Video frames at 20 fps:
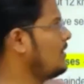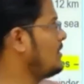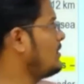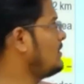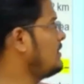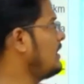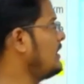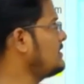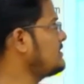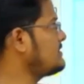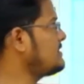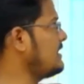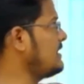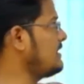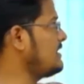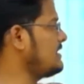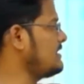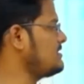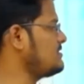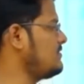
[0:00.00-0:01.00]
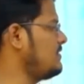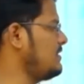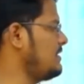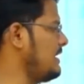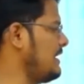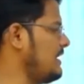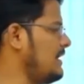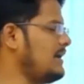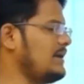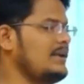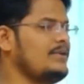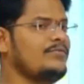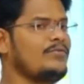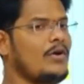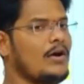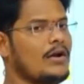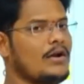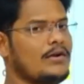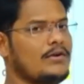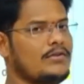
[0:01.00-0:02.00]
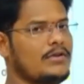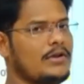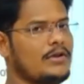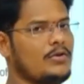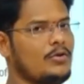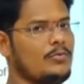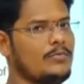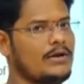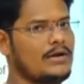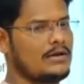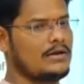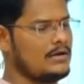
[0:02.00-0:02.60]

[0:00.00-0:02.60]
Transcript: then sun rays will directly fall onto the human.